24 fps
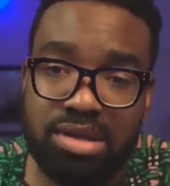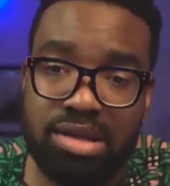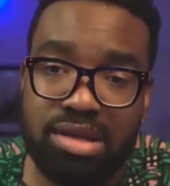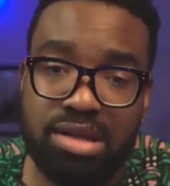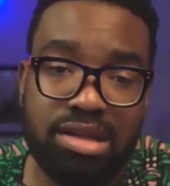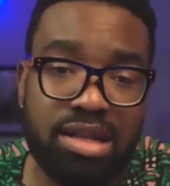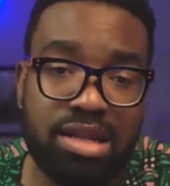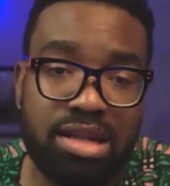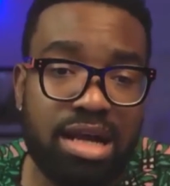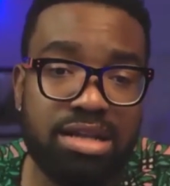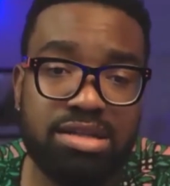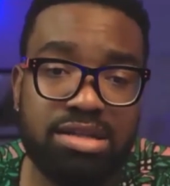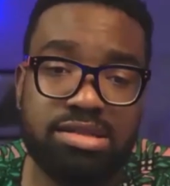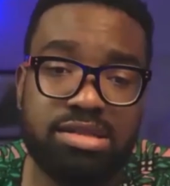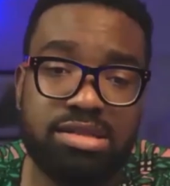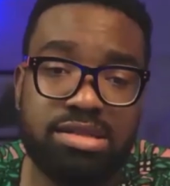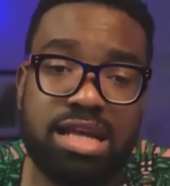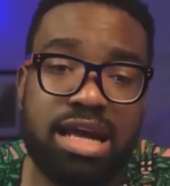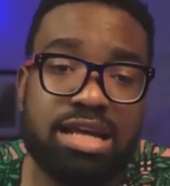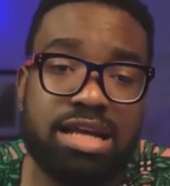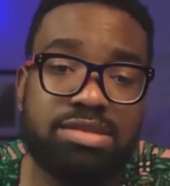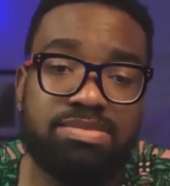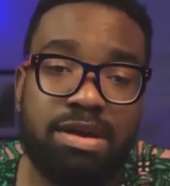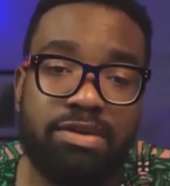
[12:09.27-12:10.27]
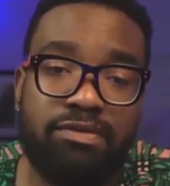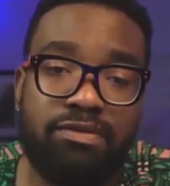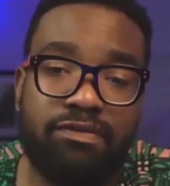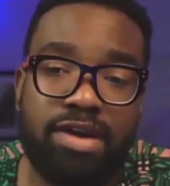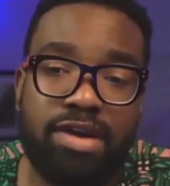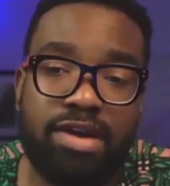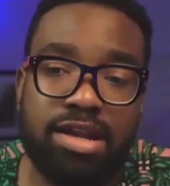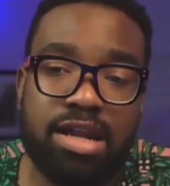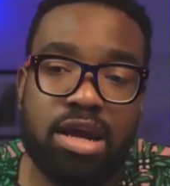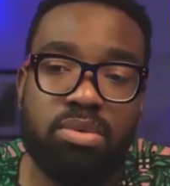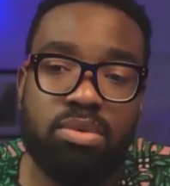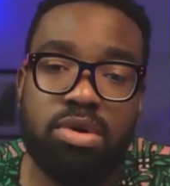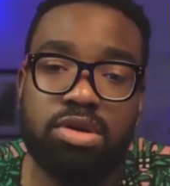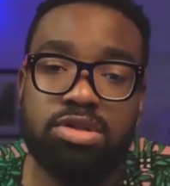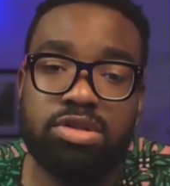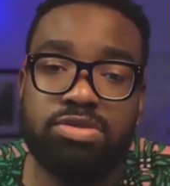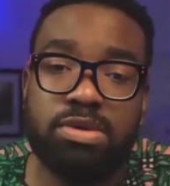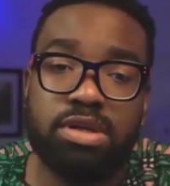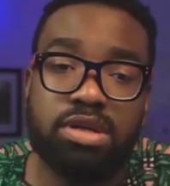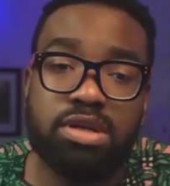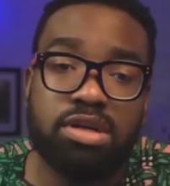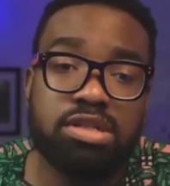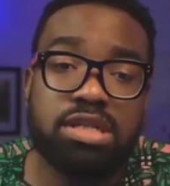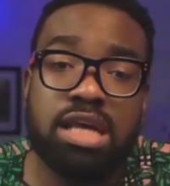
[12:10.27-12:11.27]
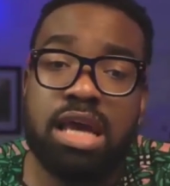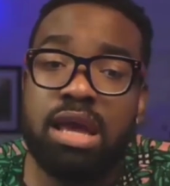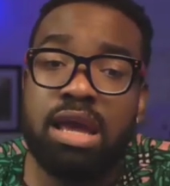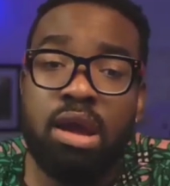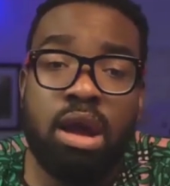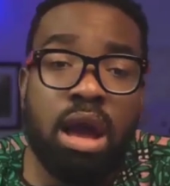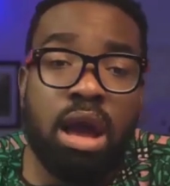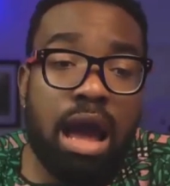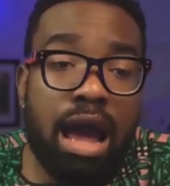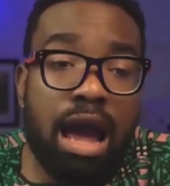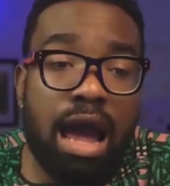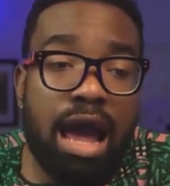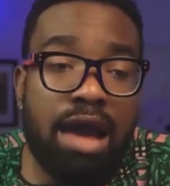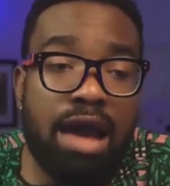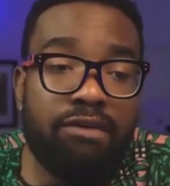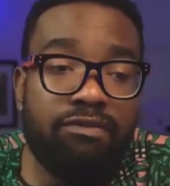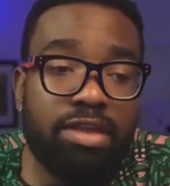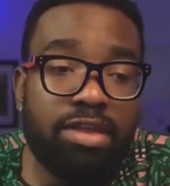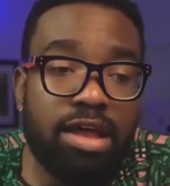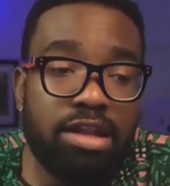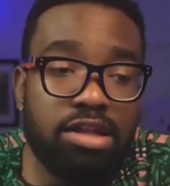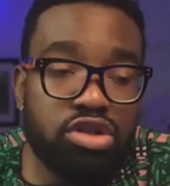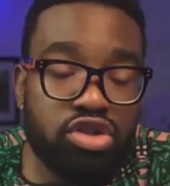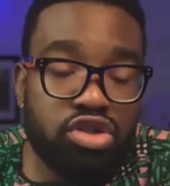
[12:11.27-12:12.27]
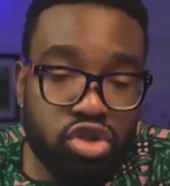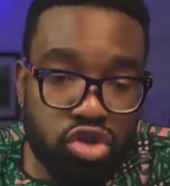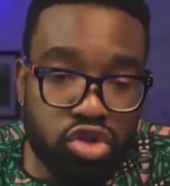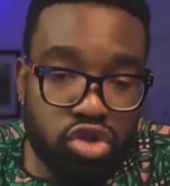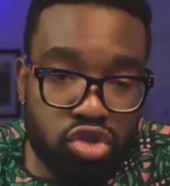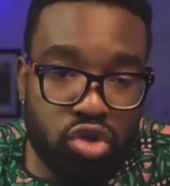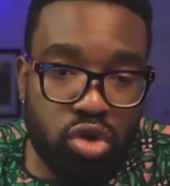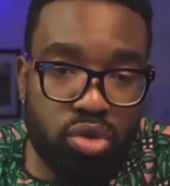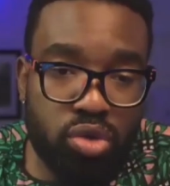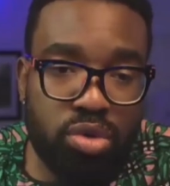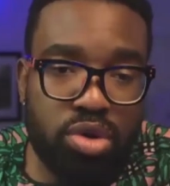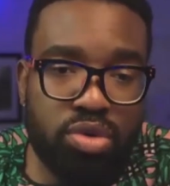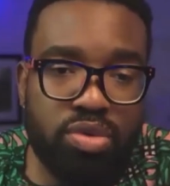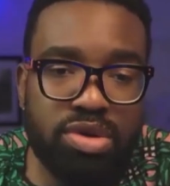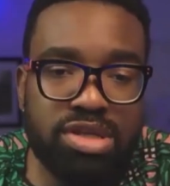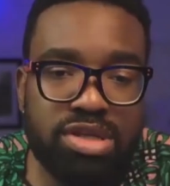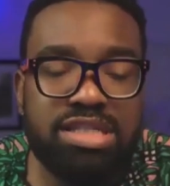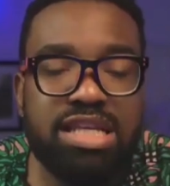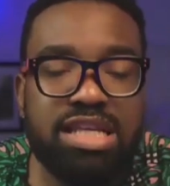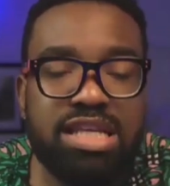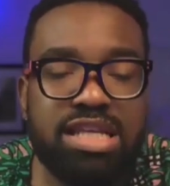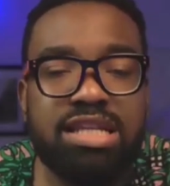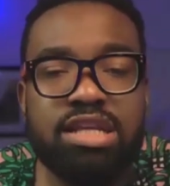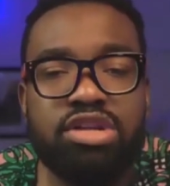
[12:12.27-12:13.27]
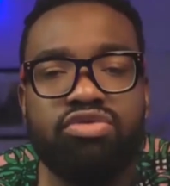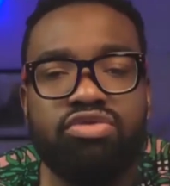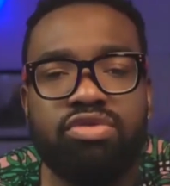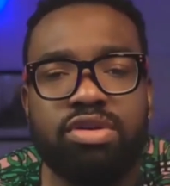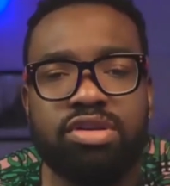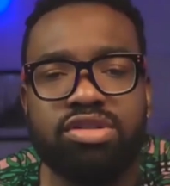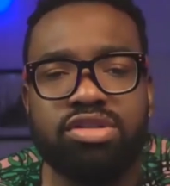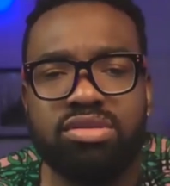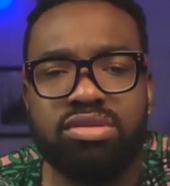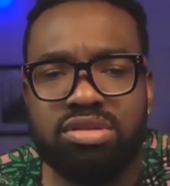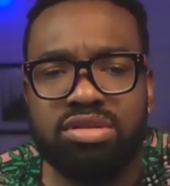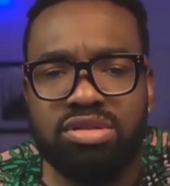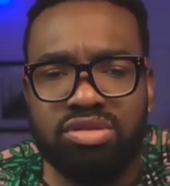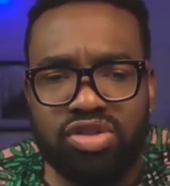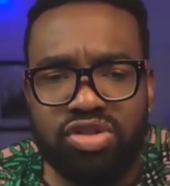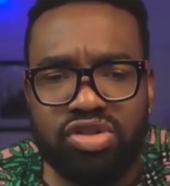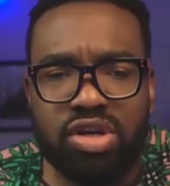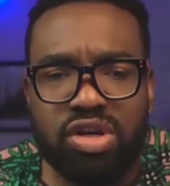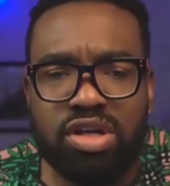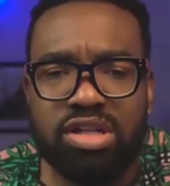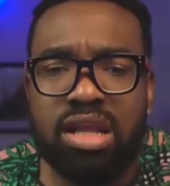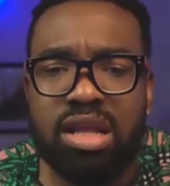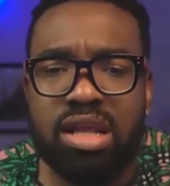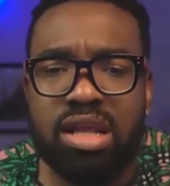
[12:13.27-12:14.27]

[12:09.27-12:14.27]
That's my final words, because after this story, we still need resolution